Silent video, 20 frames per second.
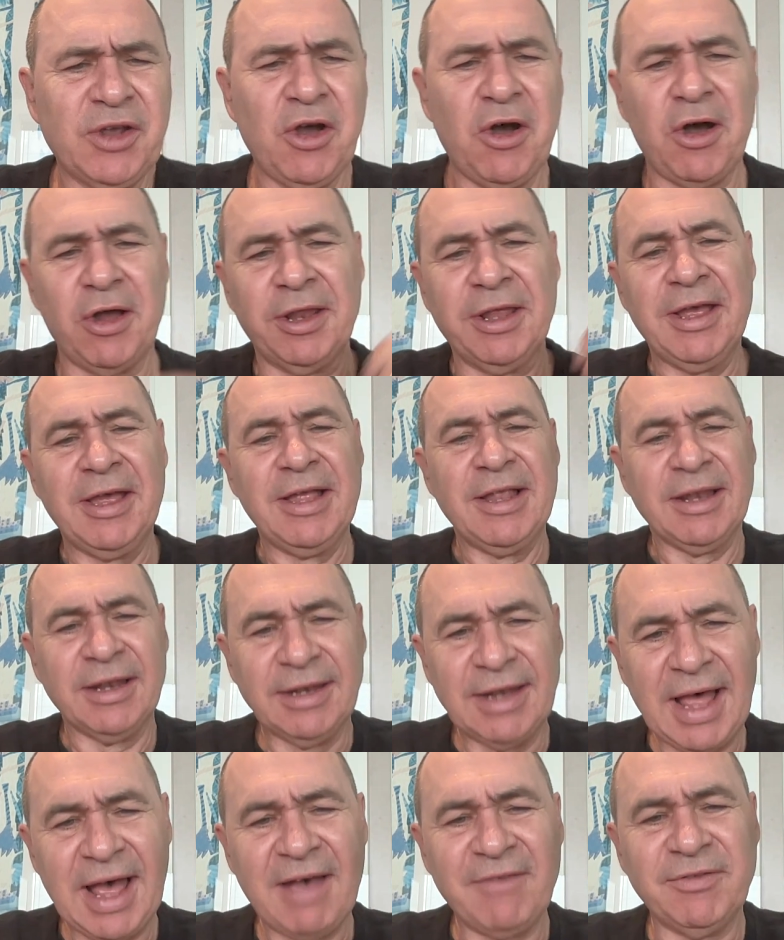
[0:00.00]
God,
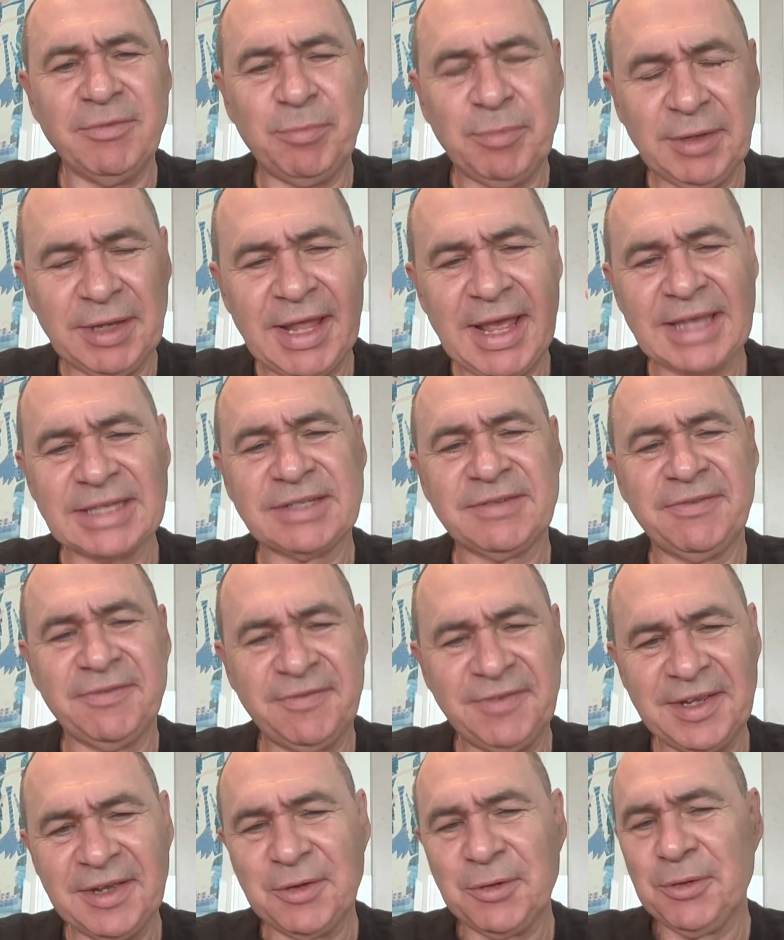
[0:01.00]
loved, blessed,
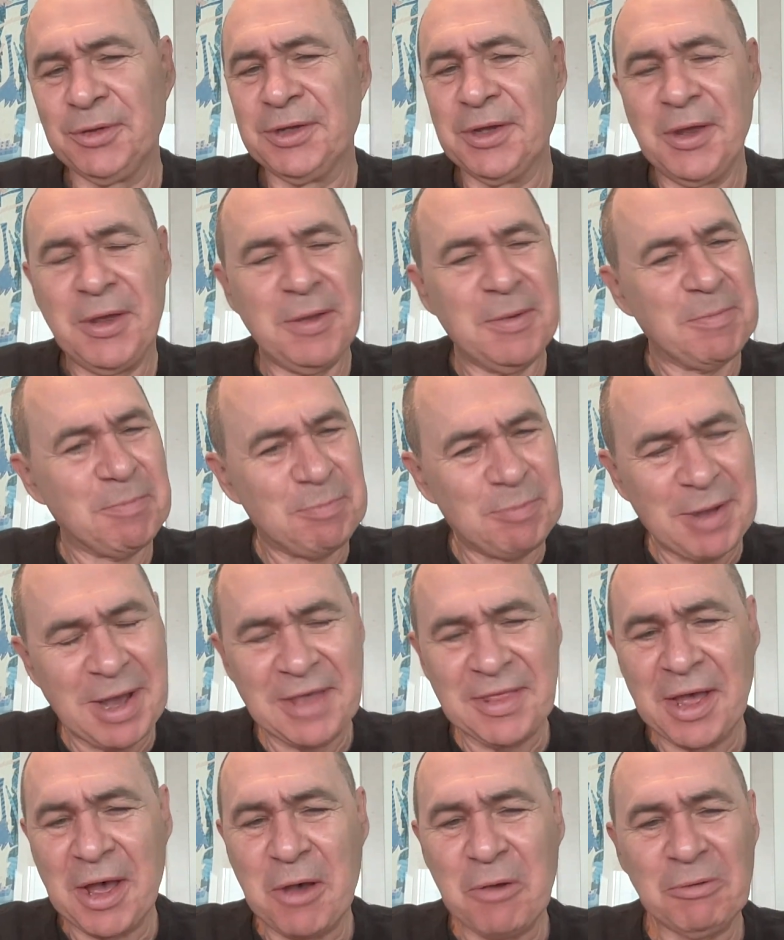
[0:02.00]
filled
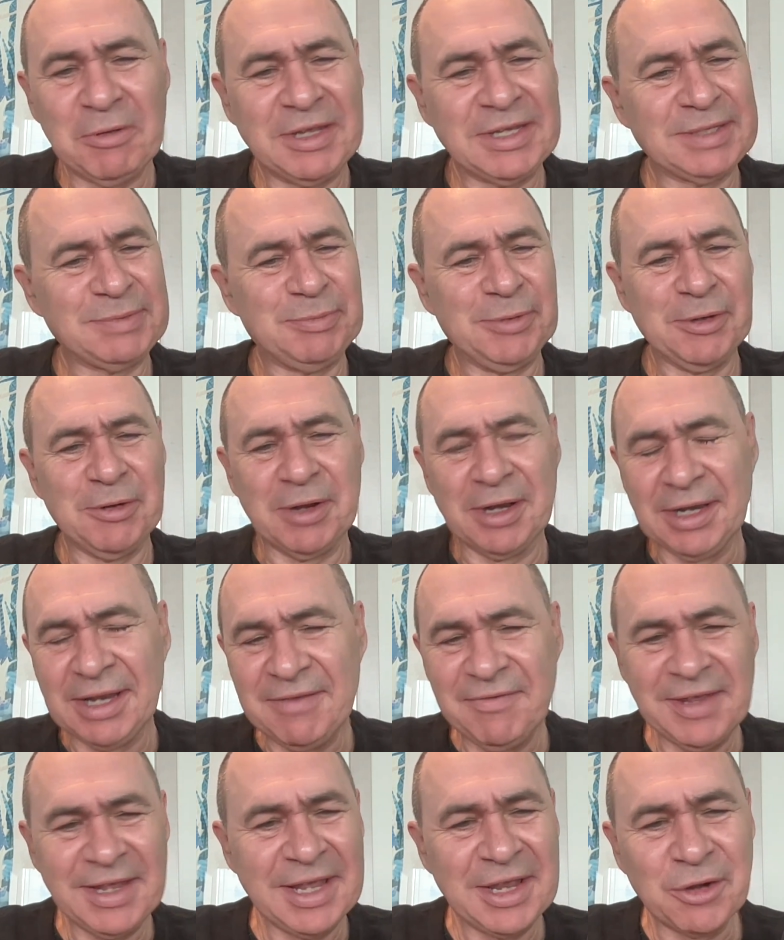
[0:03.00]
by the Holy Spirit,
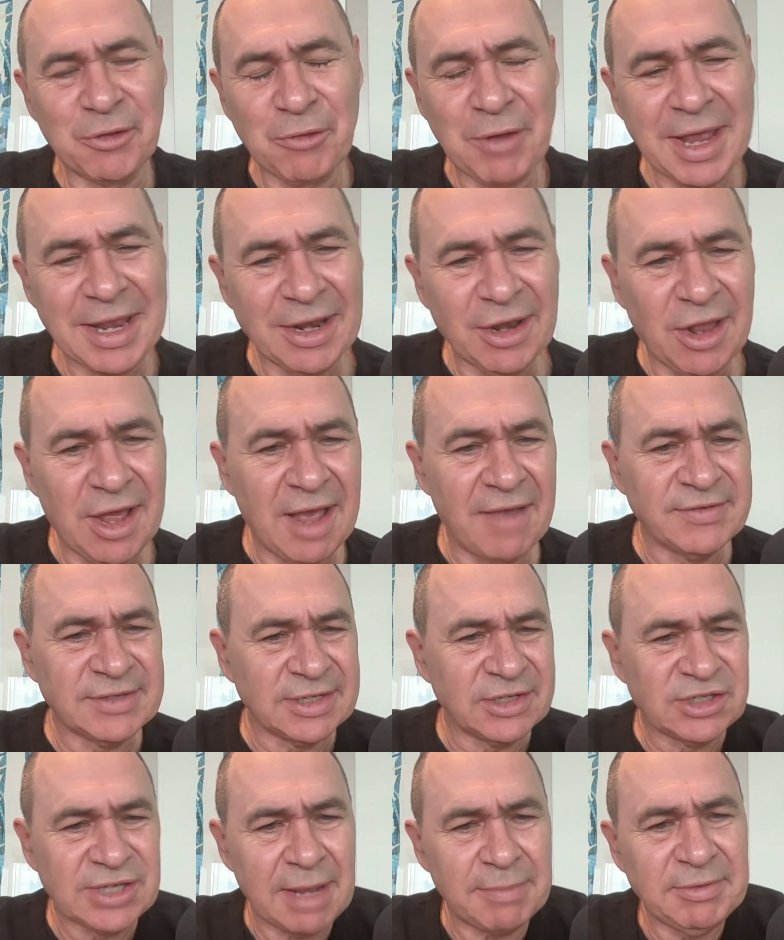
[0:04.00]
living in great lives.
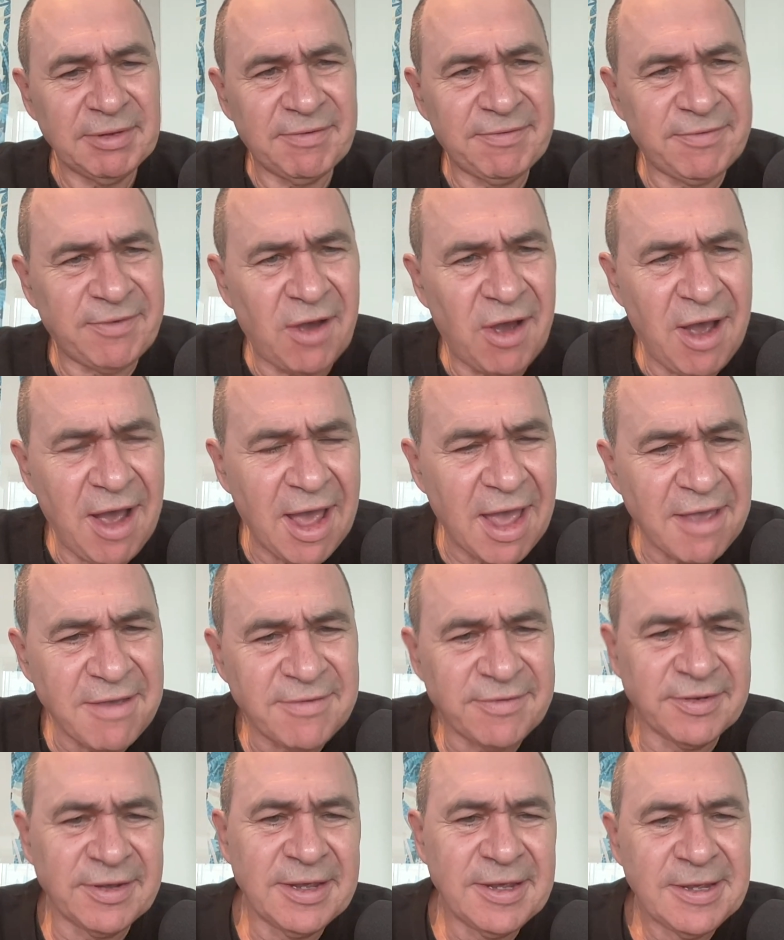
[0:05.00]
And chapter
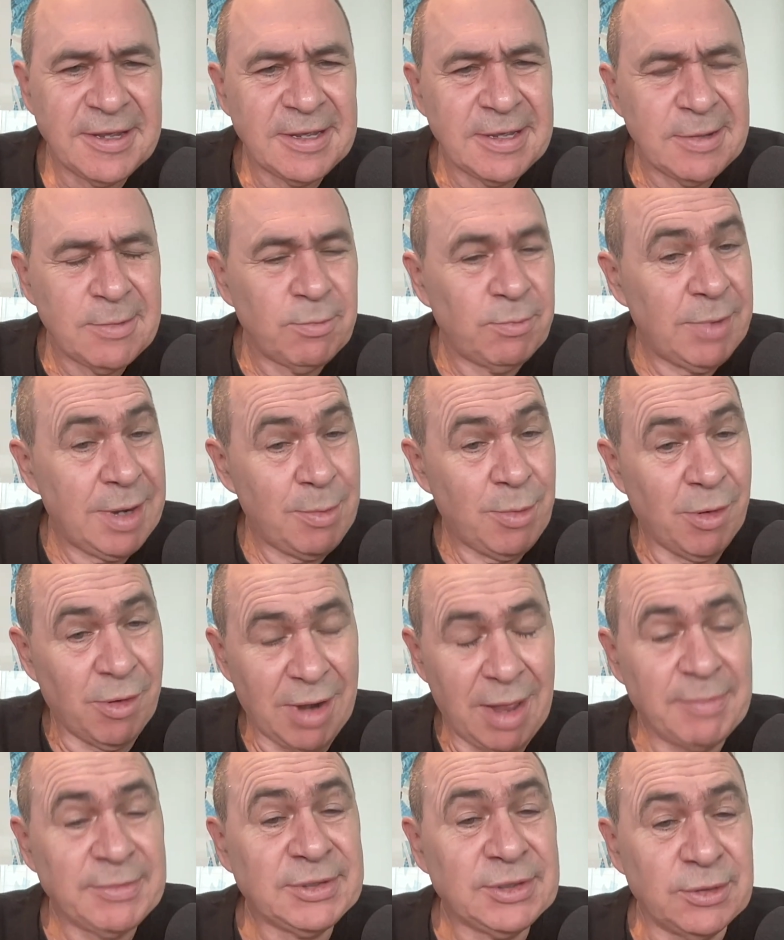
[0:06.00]
5, where we're
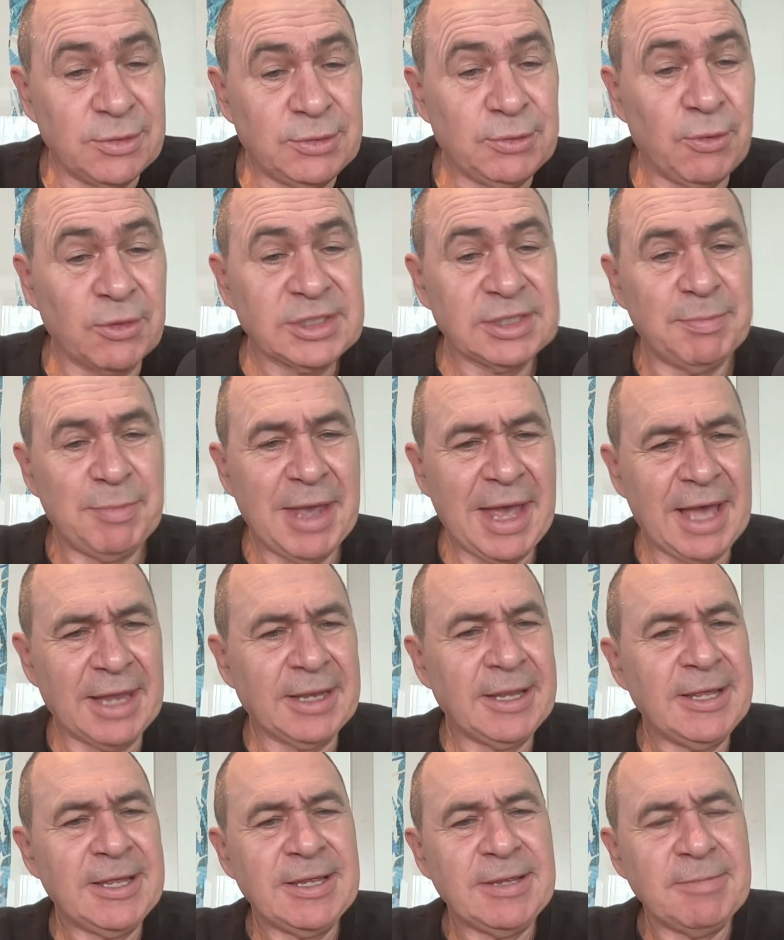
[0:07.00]
up to, talks about
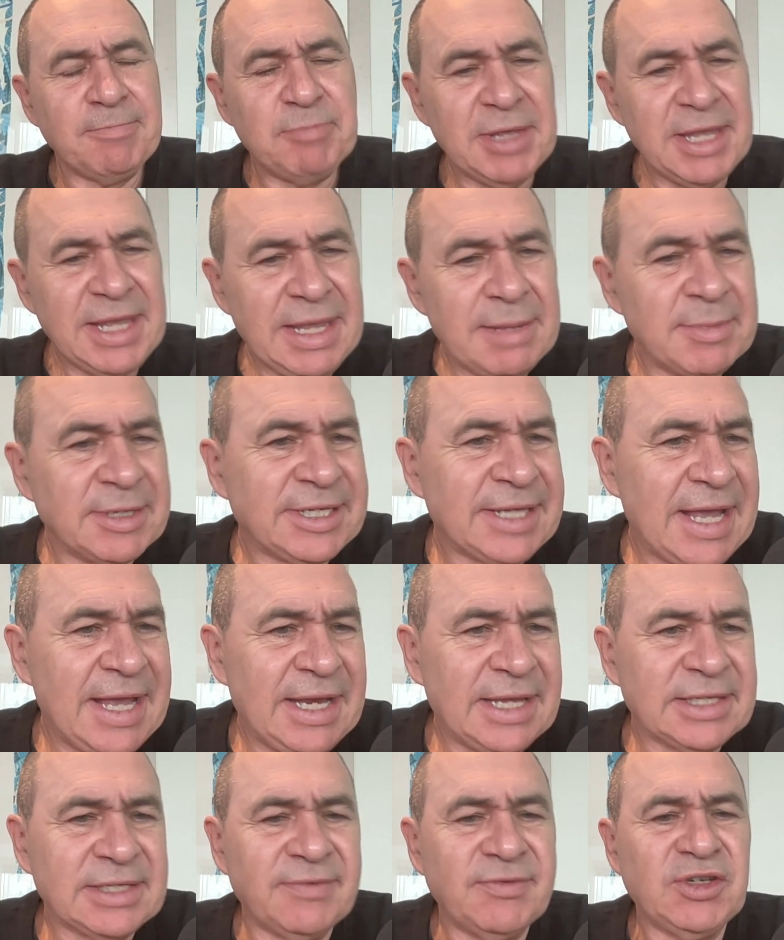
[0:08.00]
being
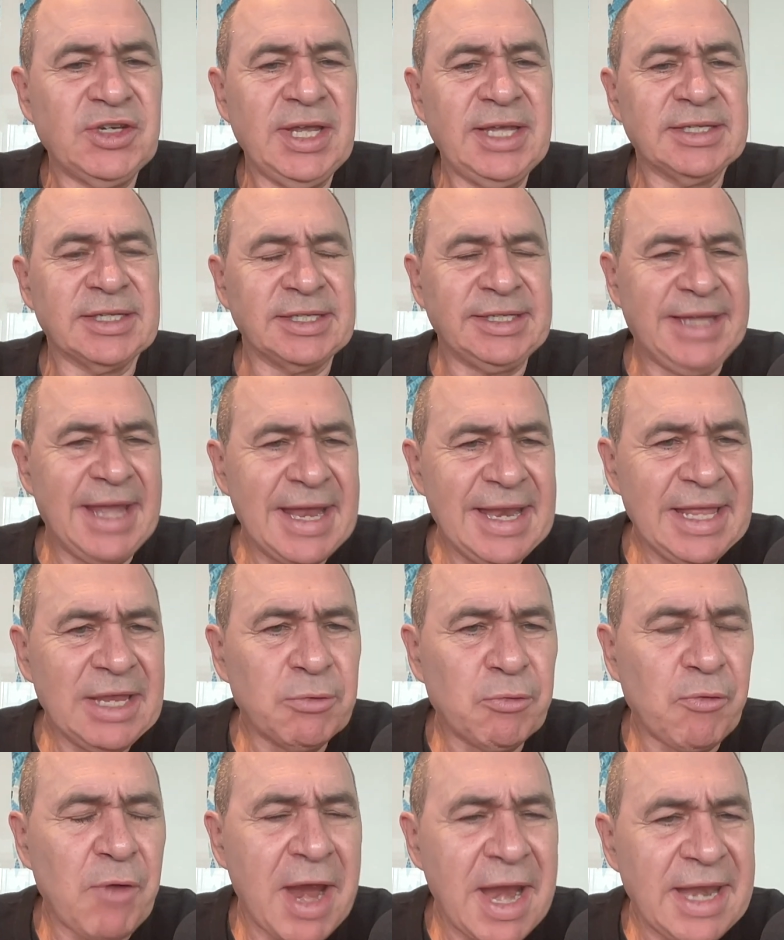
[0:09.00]
imitators of Jesus,
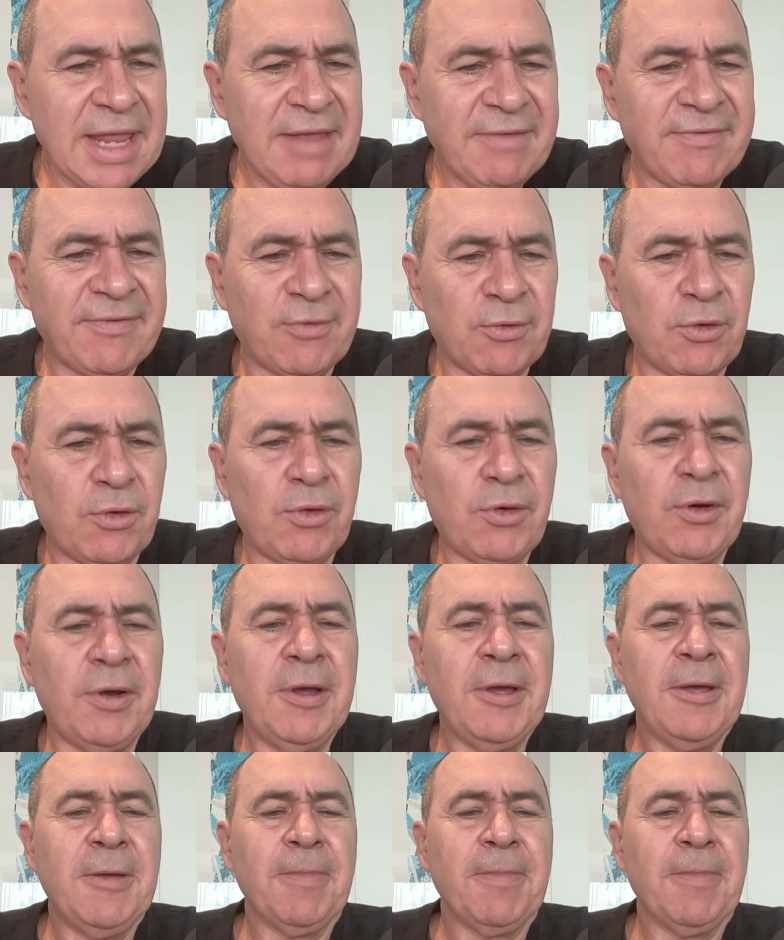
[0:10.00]
getting ready for